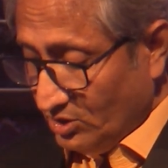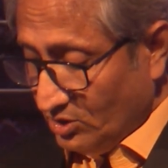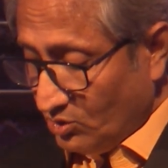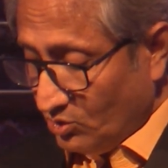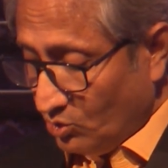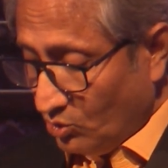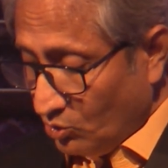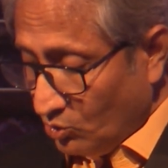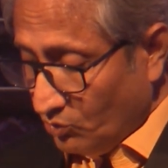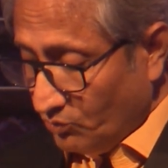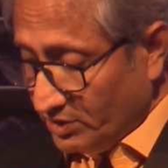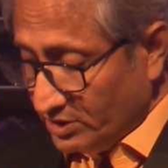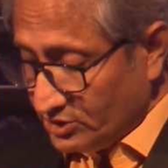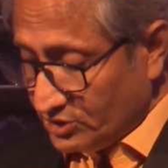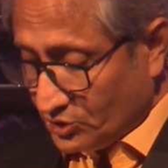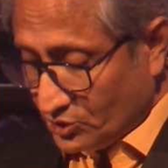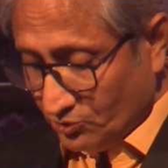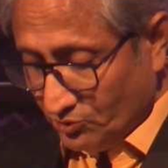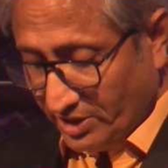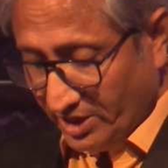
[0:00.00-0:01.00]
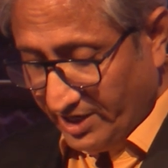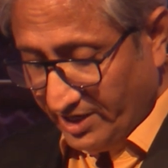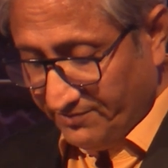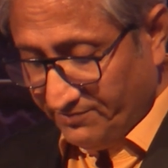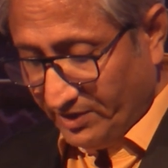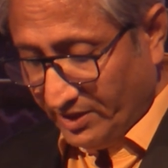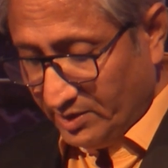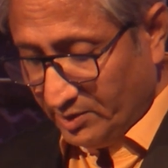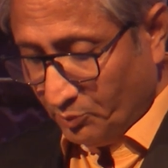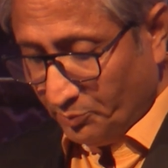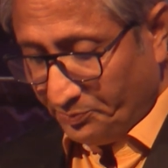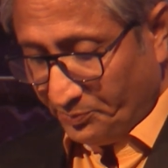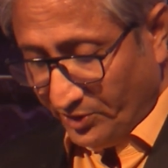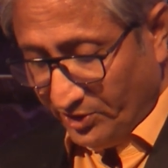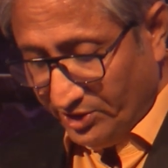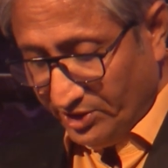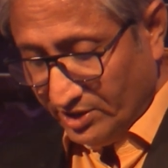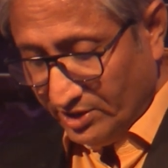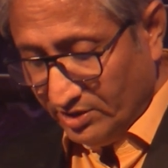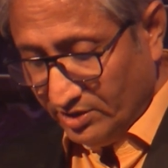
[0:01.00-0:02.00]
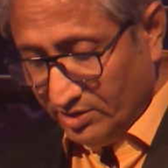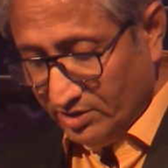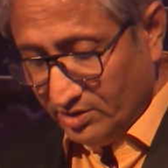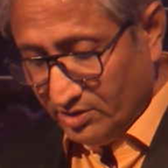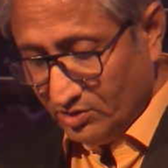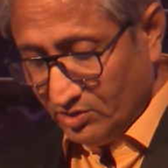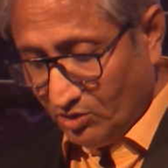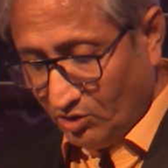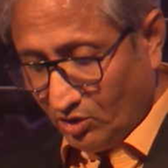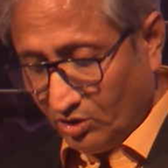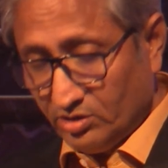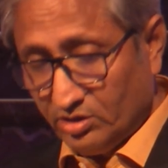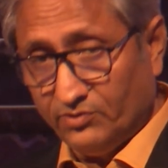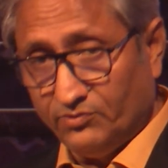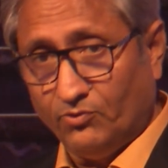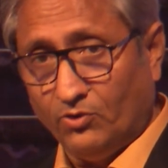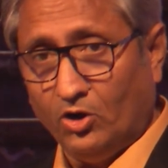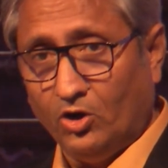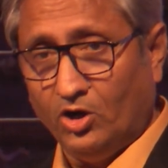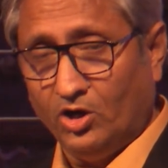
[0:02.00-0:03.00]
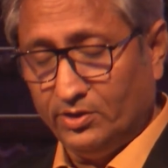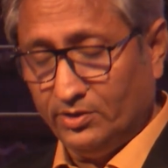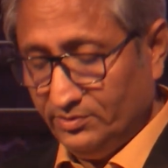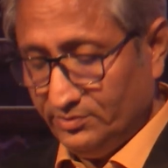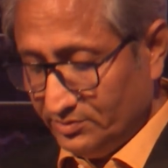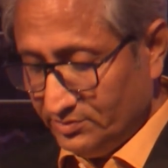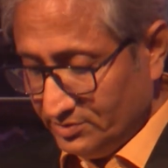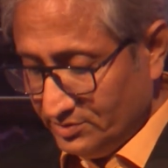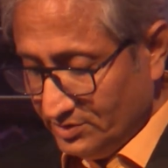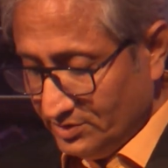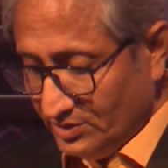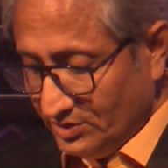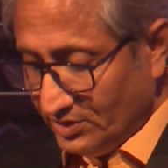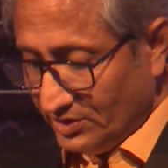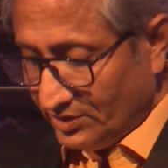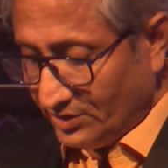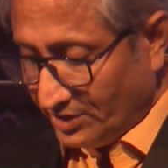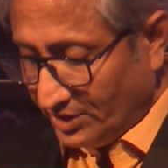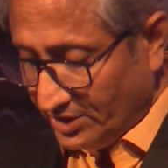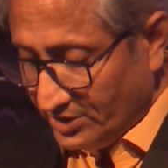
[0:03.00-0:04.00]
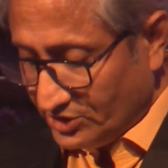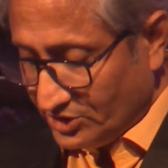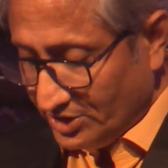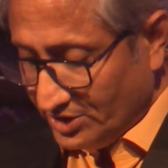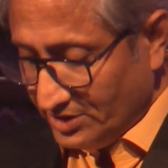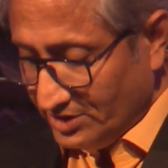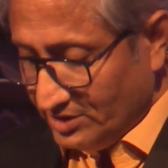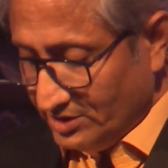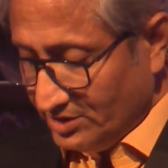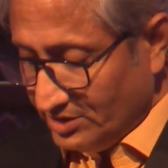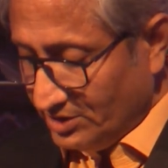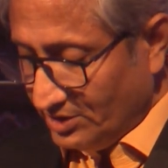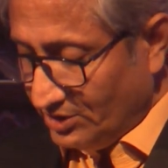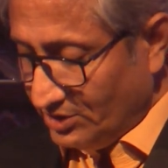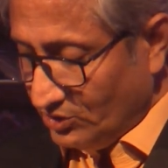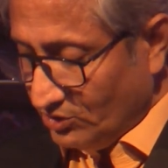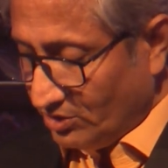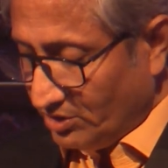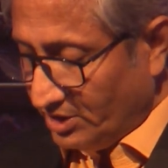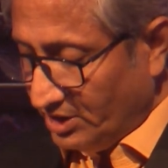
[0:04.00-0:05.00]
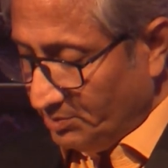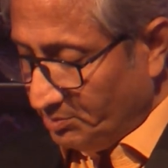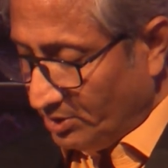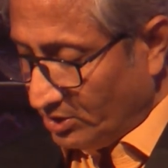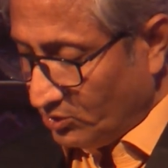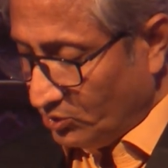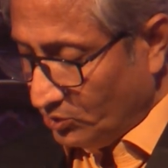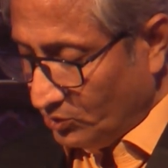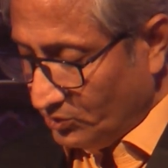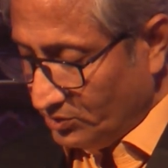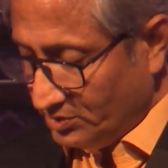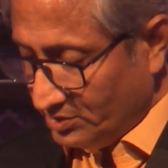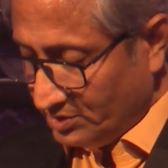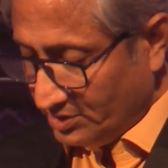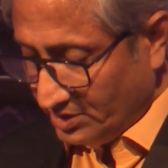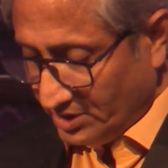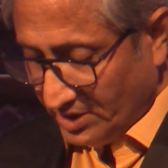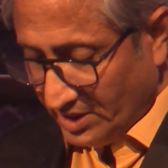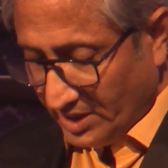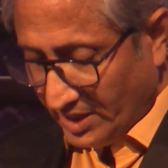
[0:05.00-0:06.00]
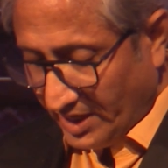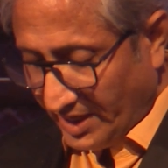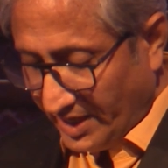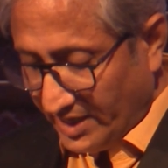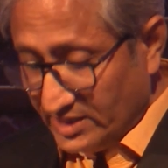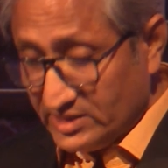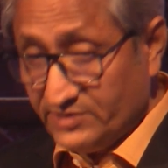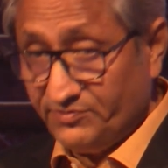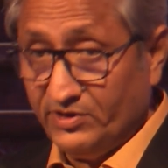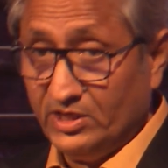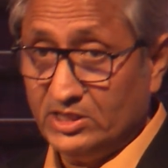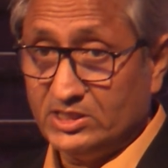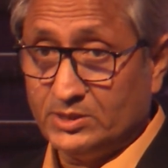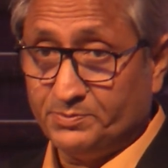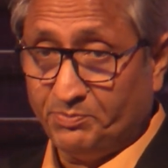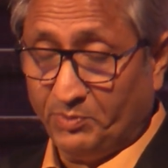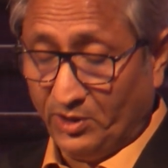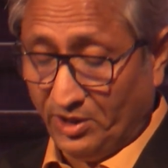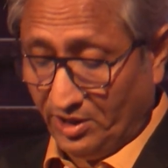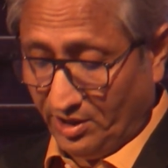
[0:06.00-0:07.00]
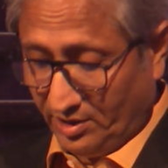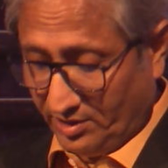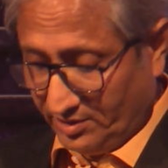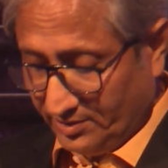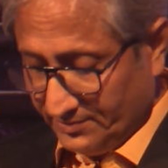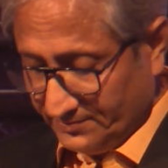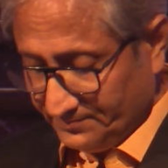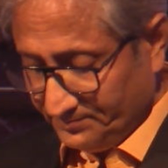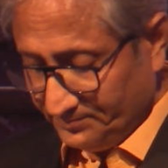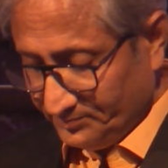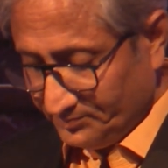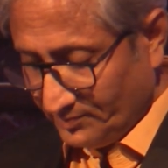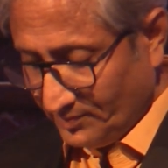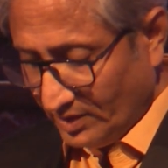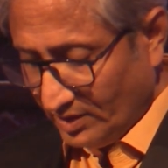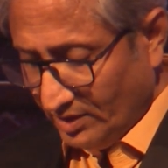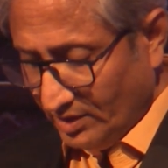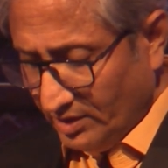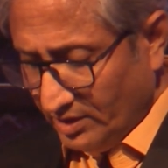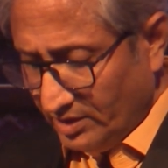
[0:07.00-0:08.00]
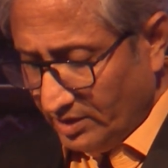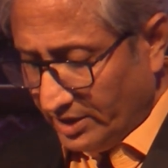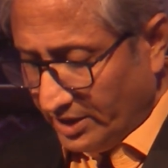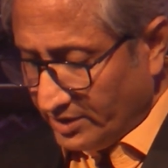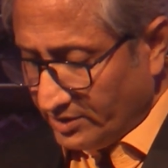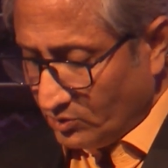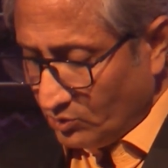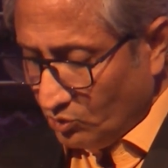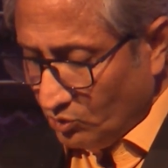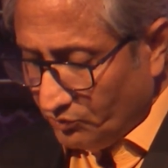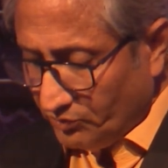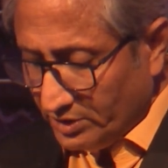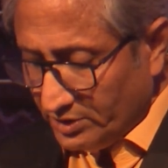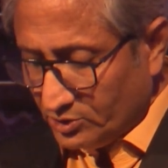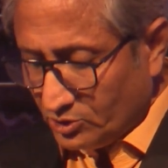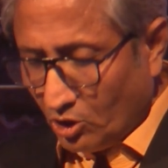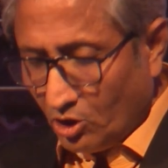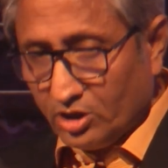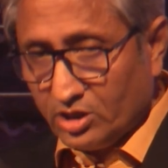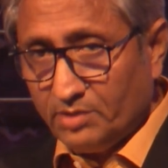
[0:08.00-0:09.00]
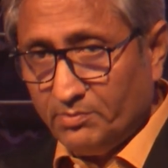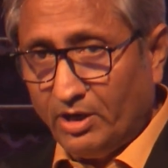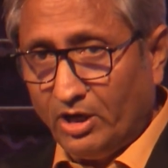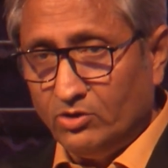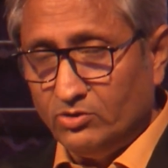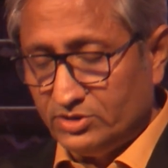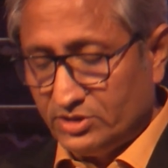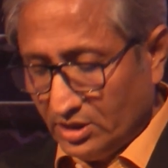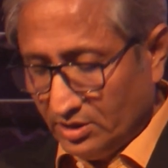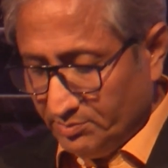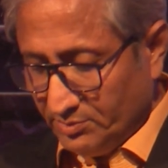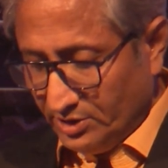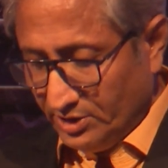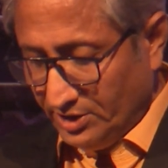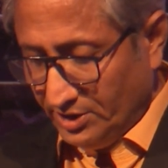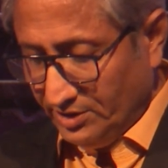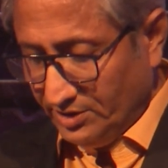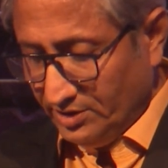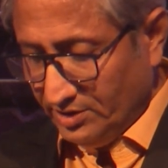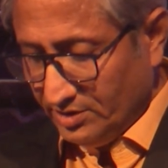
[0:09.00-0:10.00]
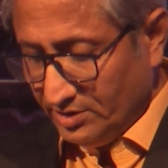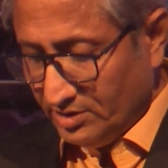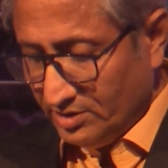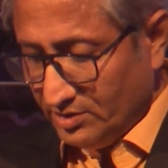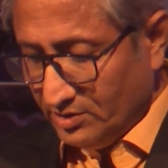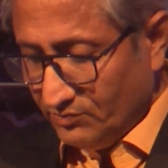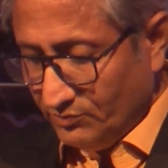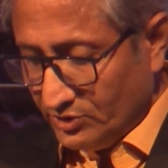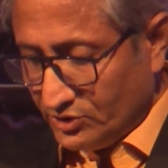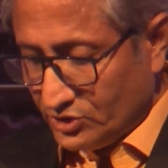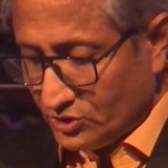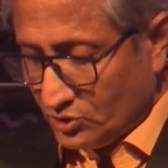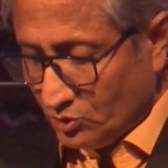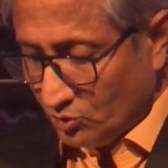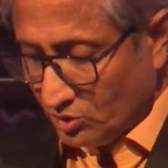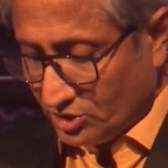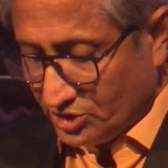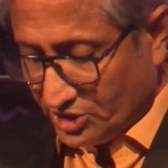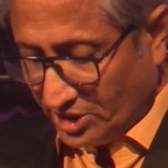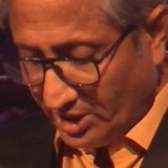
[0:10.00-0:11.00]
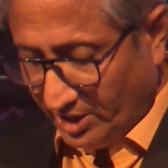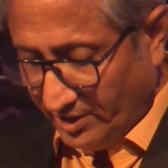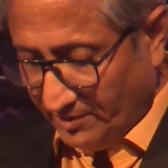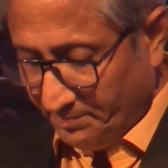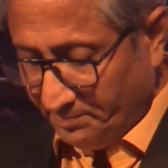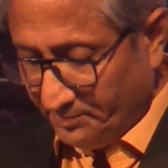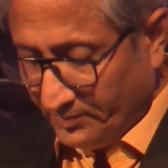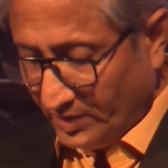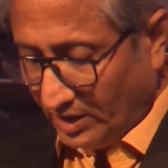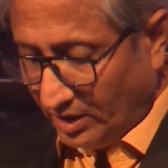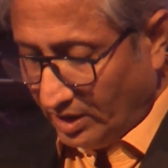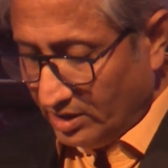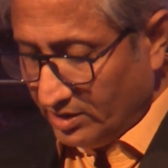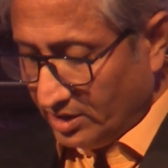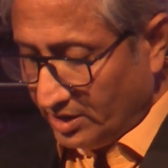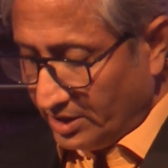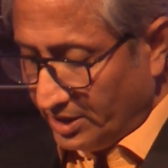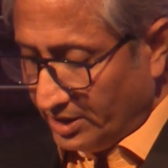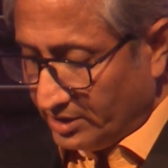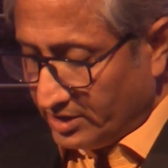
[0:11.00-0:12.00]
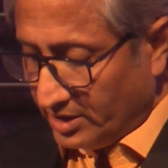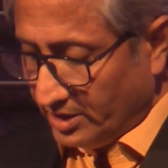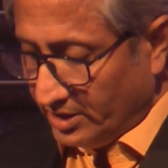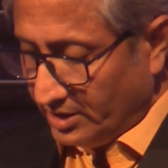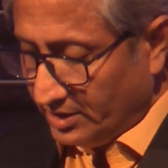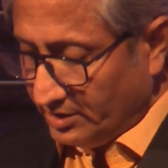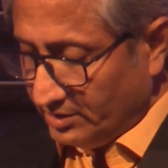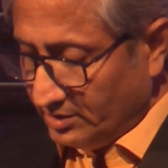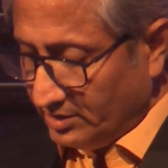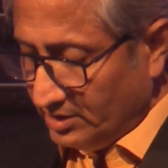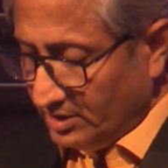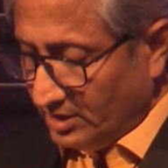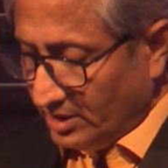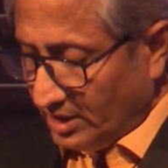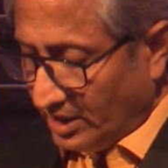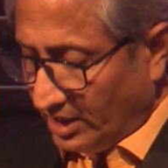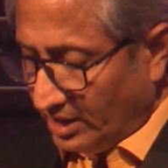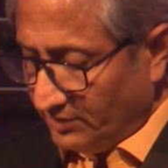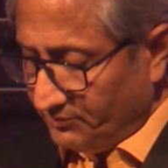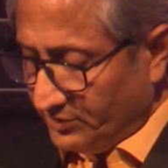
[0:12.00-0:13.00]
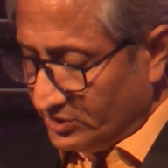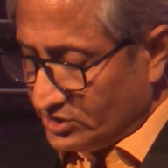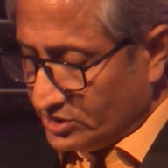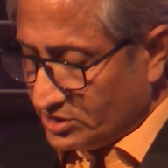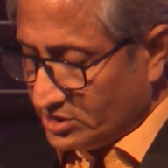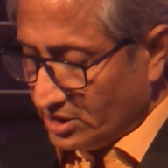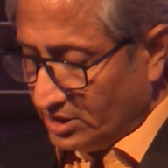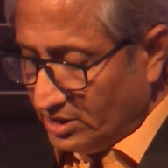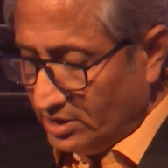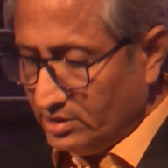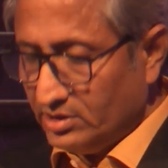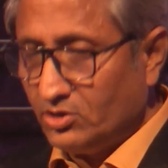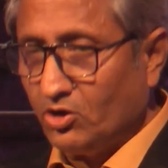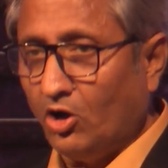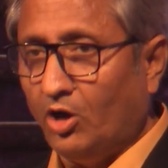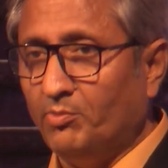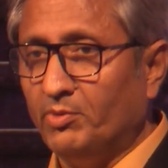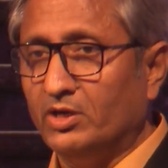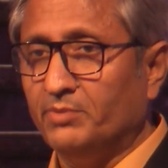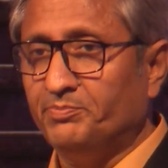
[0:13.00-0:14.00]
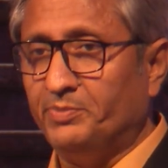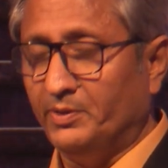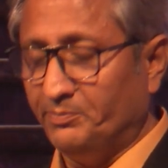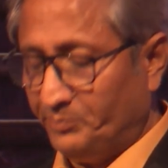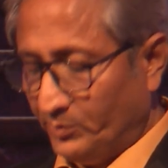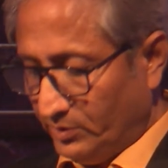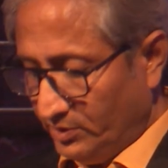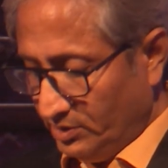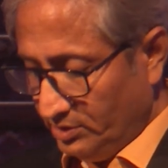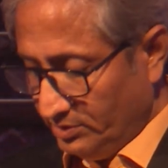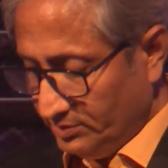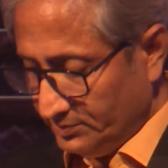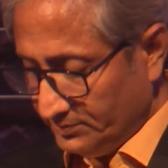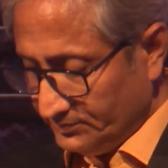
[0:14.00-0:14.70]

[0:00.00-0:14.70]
no one should have an opinion on the war raging in your neighborhood as we speak. Let no one talk about Germany, which took shape under Hitler and which turned common people